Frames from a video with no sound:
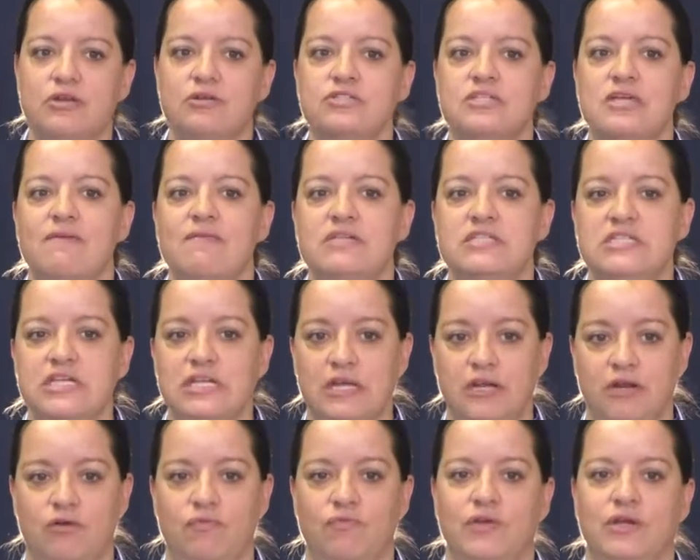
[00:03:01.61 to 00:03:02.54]
there are 17
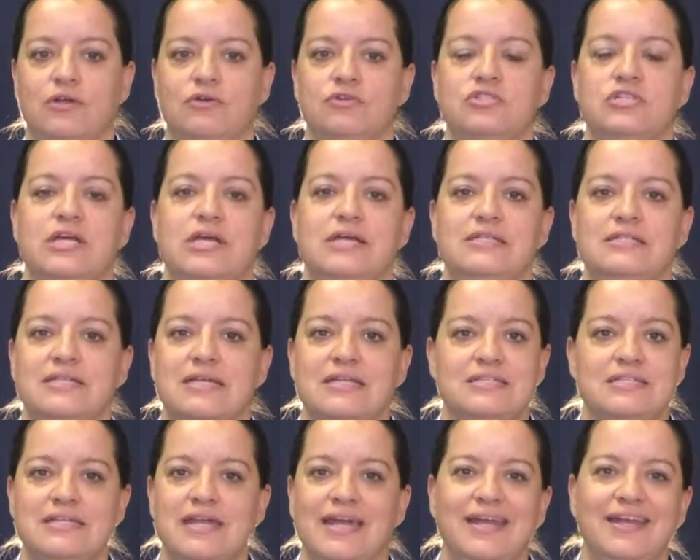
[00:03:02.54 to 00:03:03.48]
intervener states
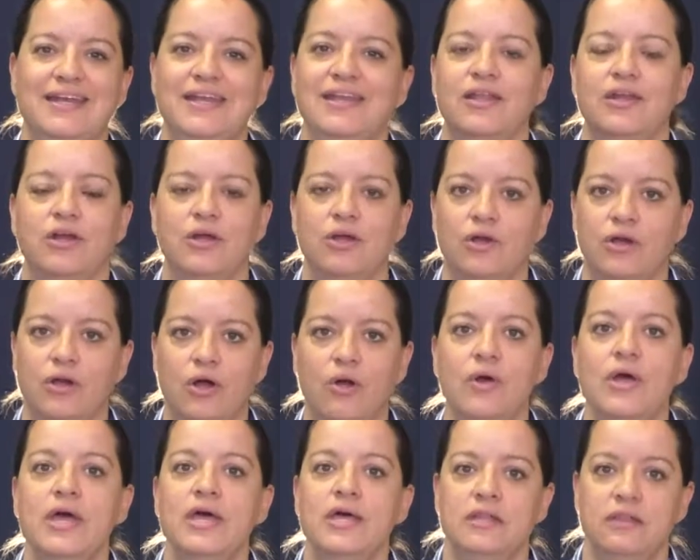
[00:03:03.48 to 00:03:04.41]
that say,
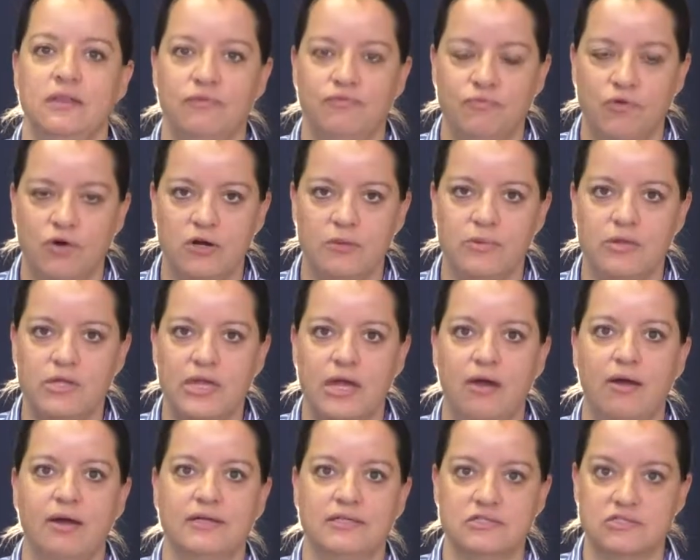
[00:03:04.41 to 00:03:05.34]
no. The Affordable
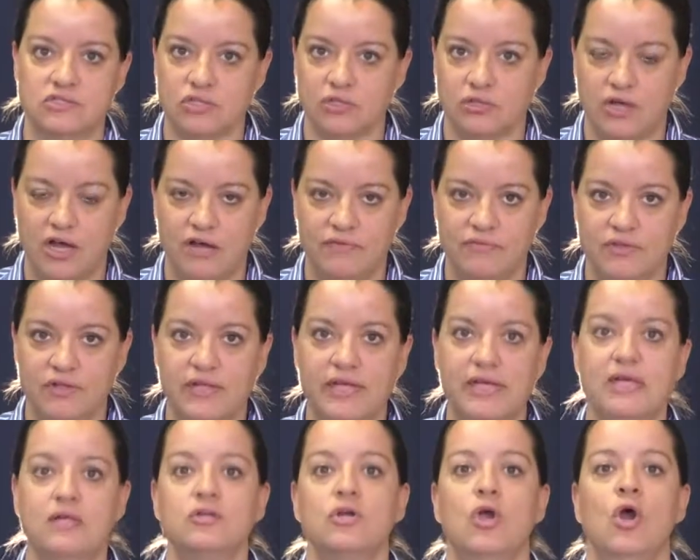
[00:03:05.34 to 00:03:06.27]
Care Act is the law of the
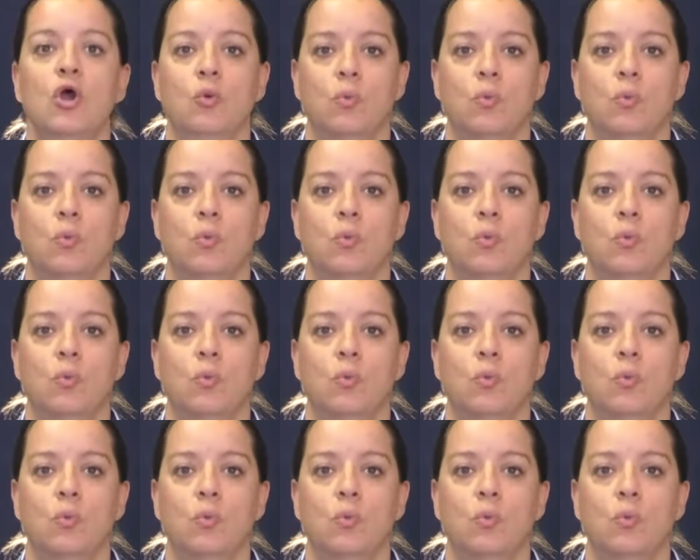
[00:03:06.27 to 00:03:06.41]
land.